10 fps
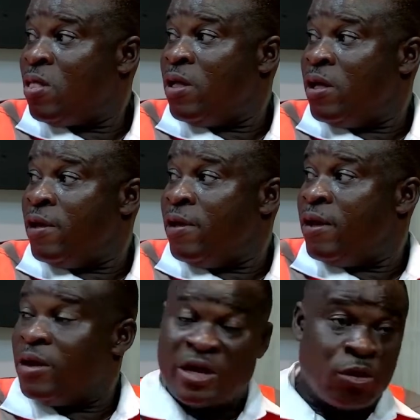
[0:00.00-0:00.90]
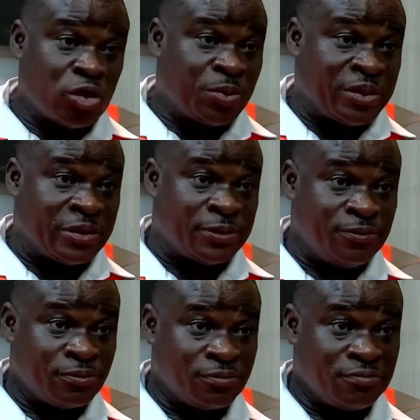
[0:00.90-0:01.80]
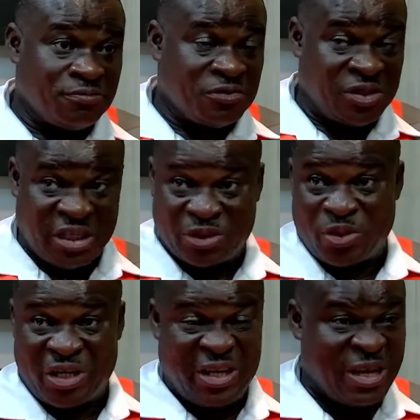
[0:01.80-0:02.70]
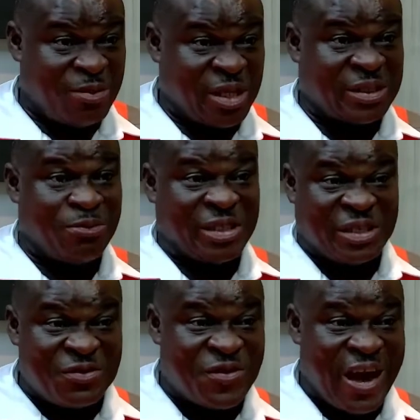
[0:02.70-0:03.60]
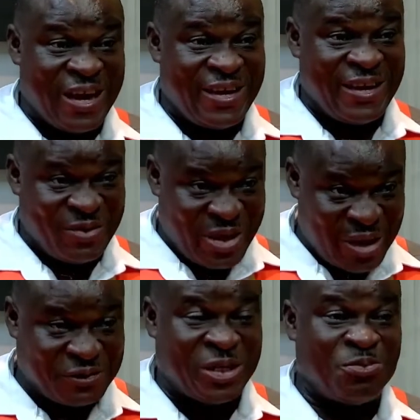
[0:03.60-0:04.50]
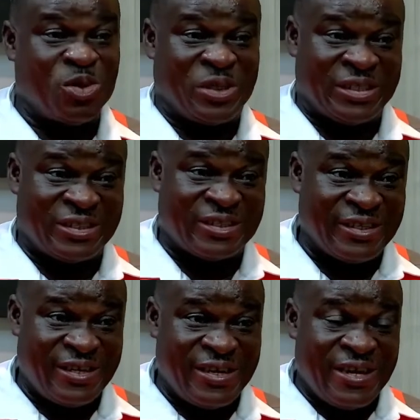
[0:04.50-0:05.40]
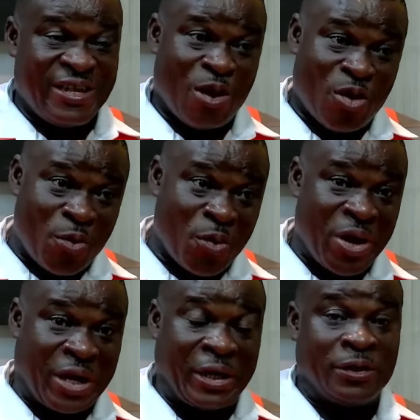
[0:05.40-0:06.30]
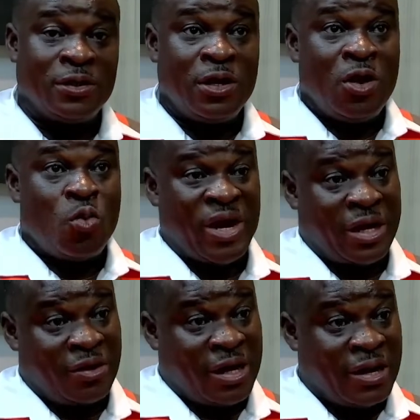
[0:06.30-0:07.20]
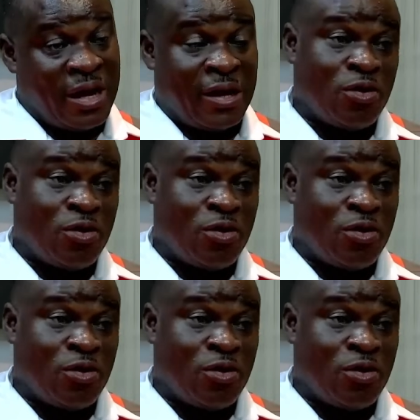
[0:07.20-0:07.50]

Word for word: uh, the hospital, just within the Saman Central. We have such buildings. Wow. That one we're working, working on an